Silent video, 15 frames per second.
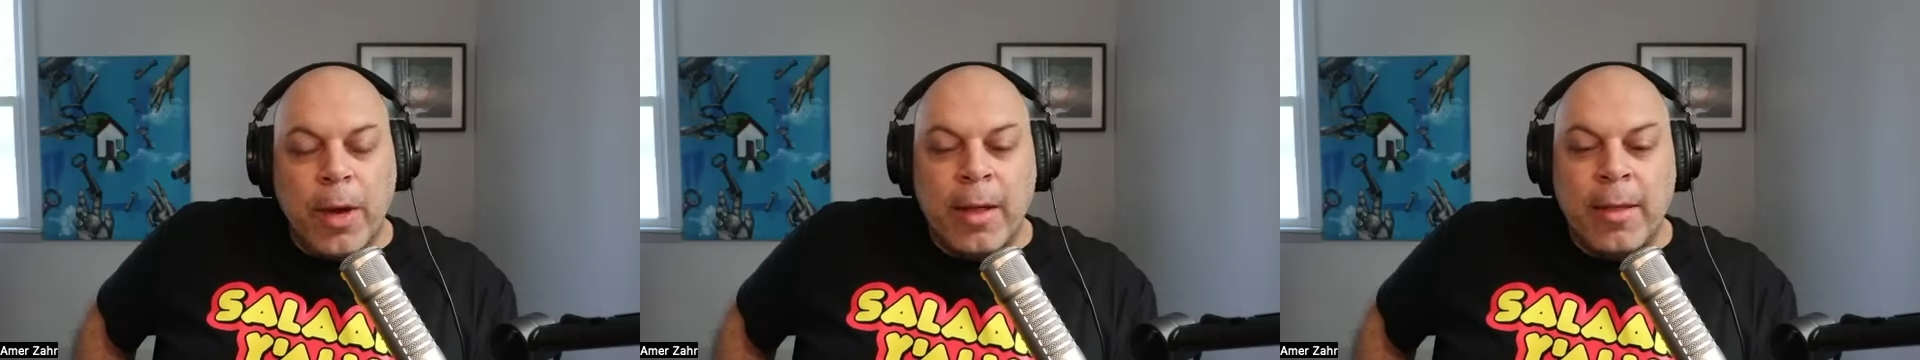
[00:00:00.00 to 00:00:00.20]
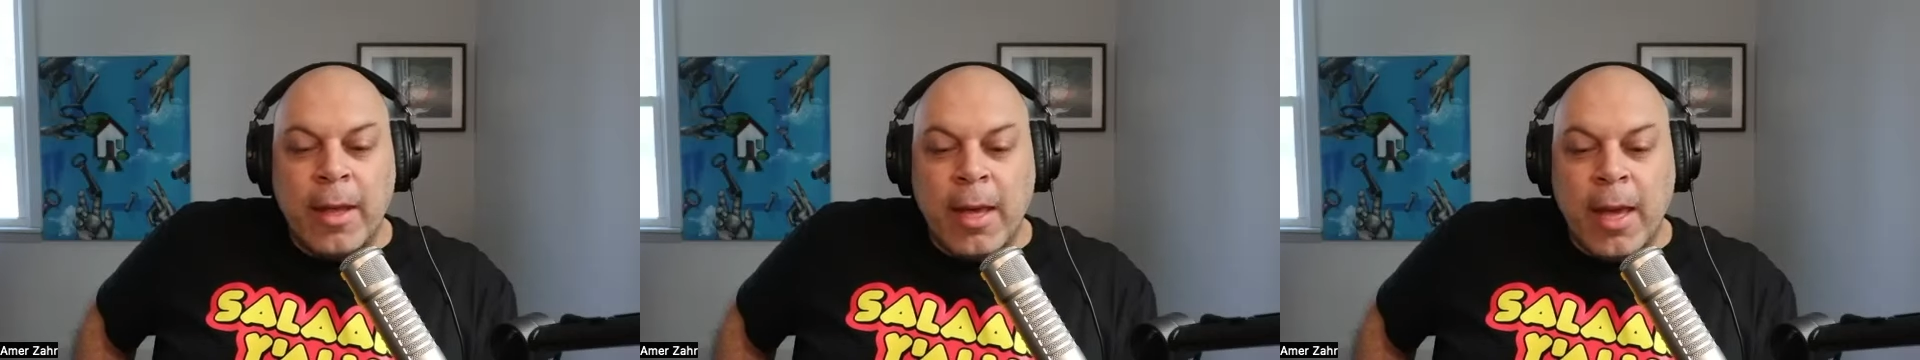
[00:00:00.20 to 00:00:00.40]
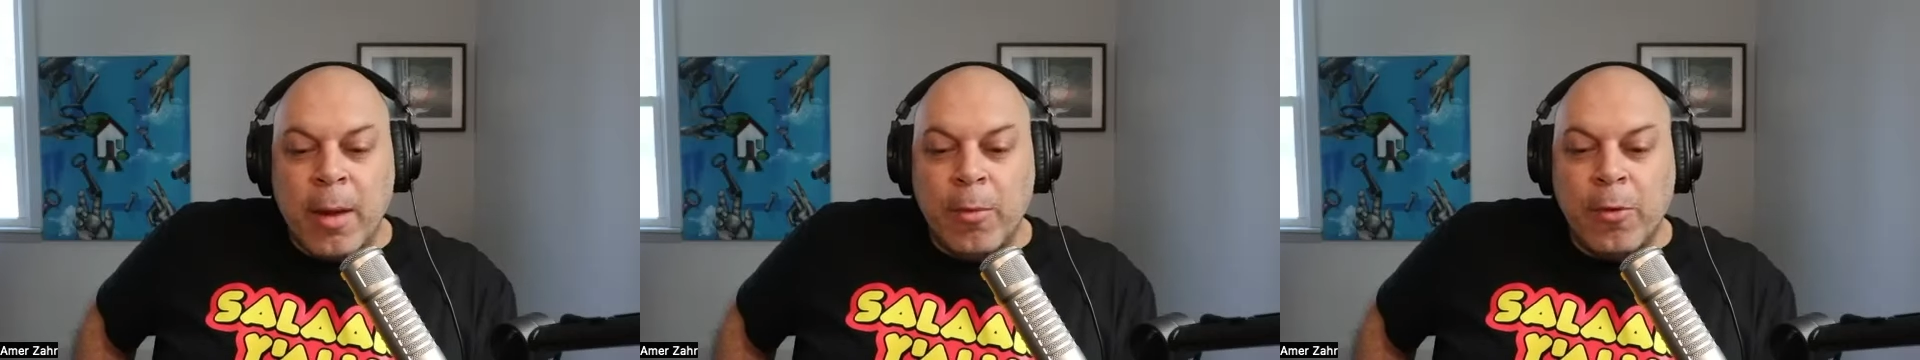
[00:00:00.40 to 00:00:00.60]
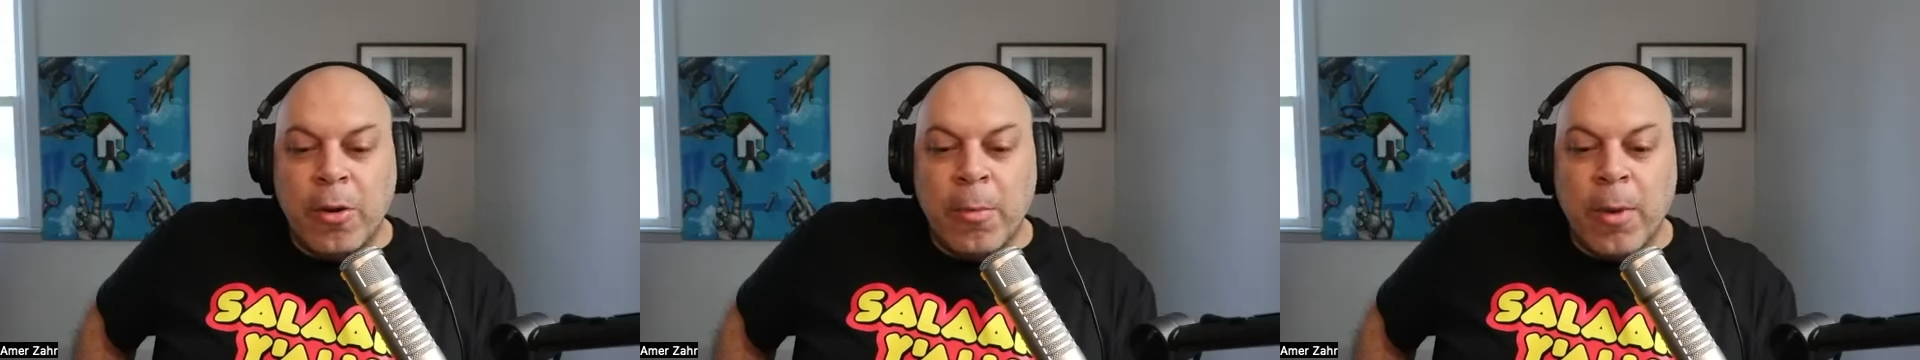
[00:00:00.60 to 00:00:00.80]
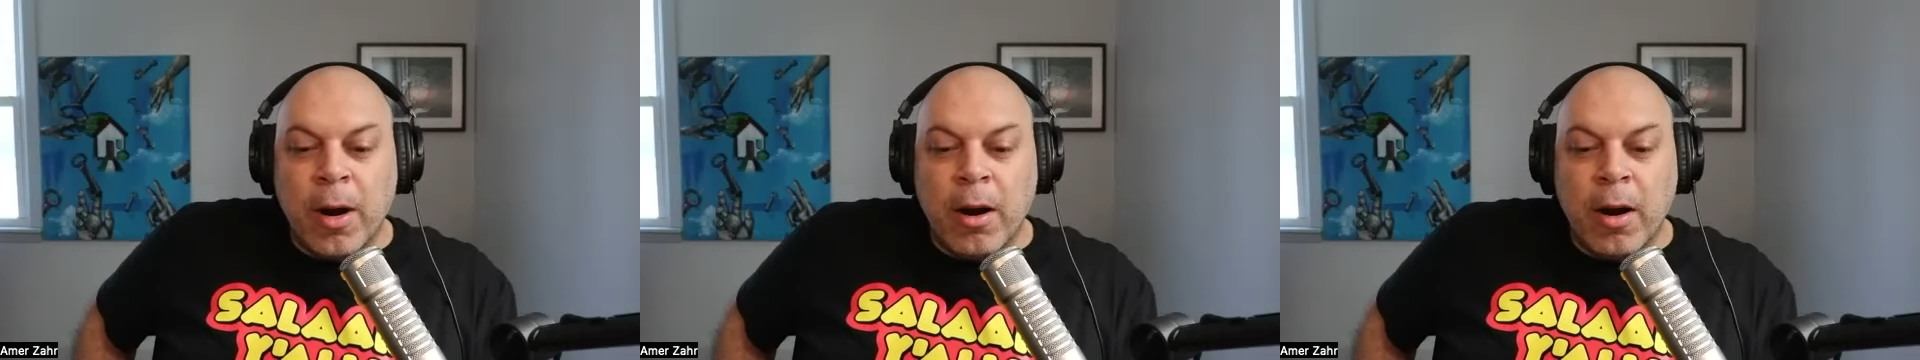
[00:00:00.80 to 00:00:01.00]
and they came to
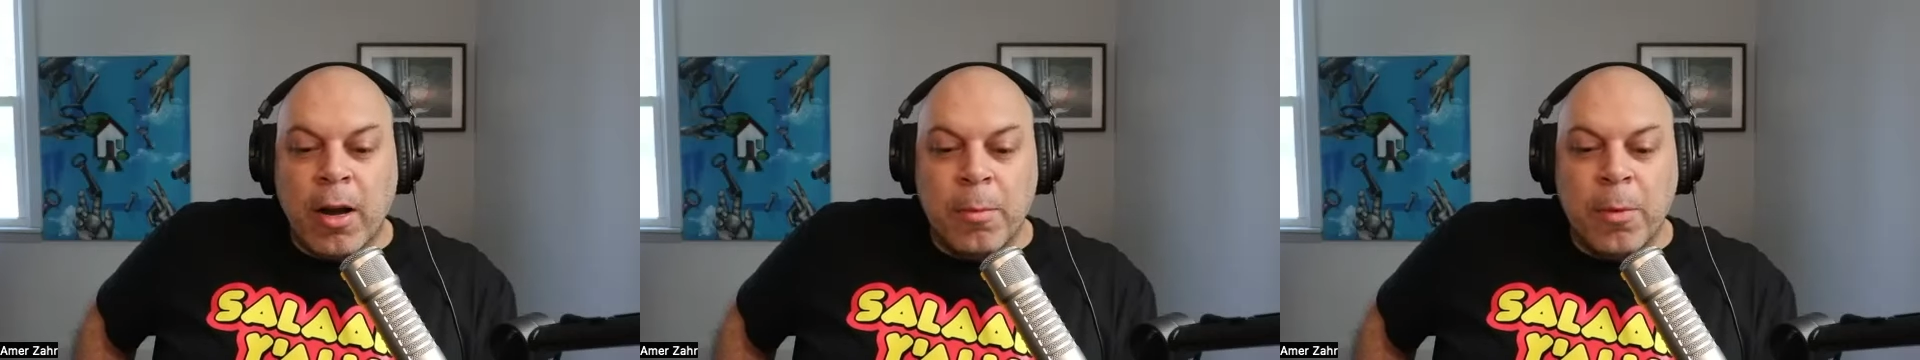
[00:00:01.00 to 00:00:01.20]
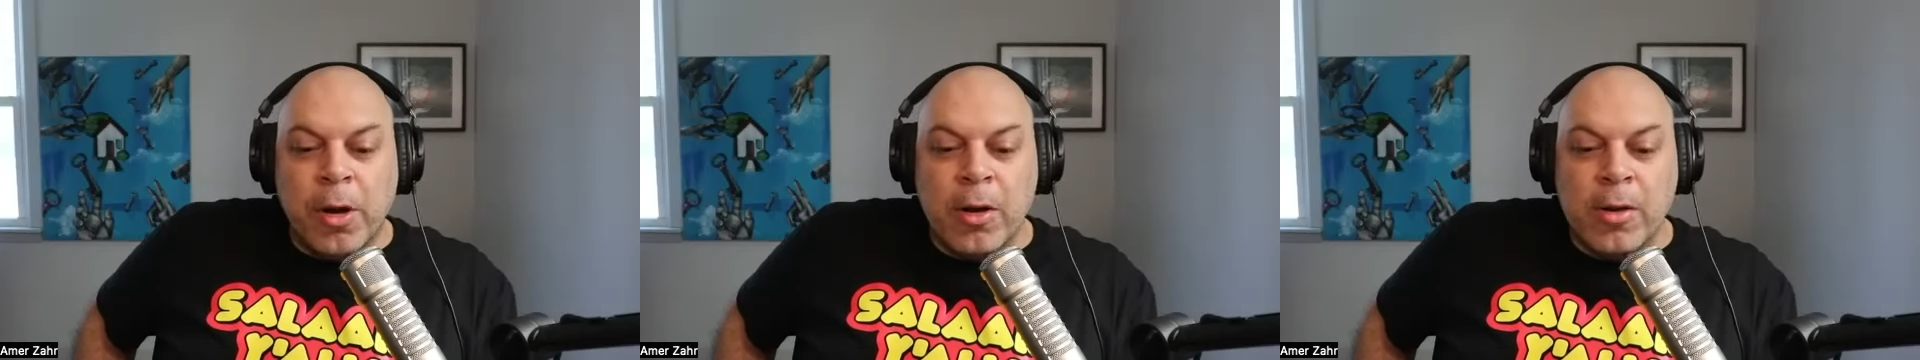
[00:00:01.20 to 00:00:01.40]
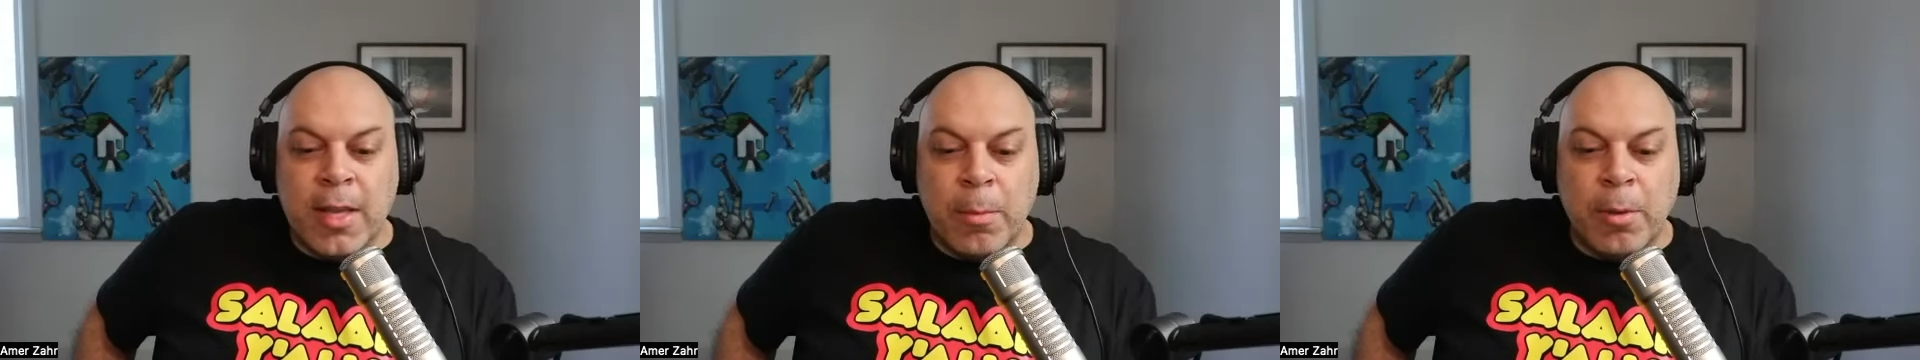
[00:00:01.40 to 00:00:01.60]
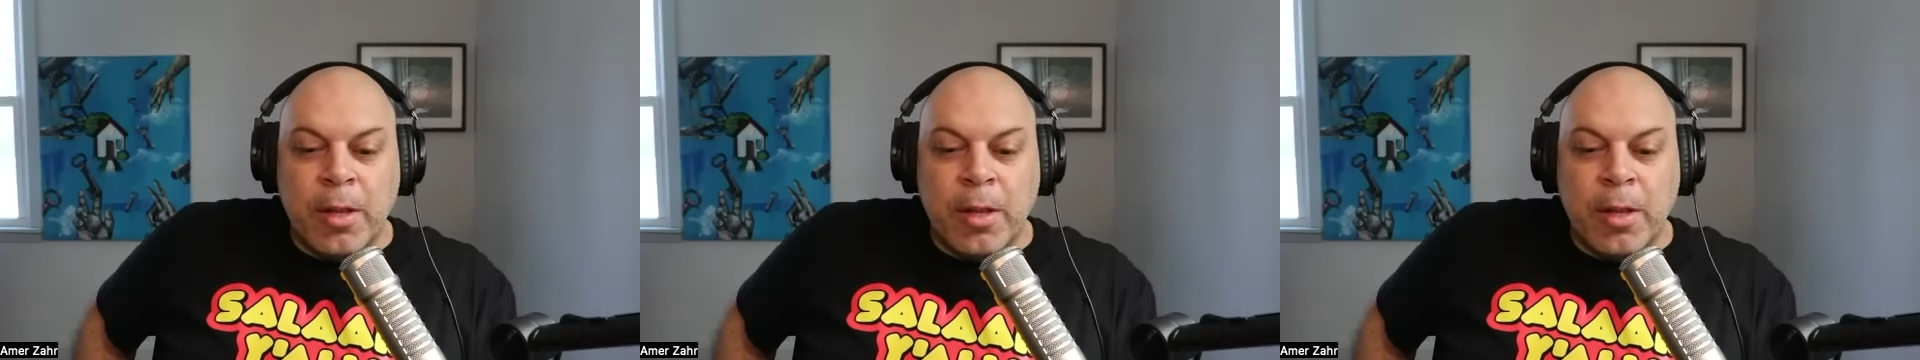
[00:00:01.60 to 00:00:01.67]
America because they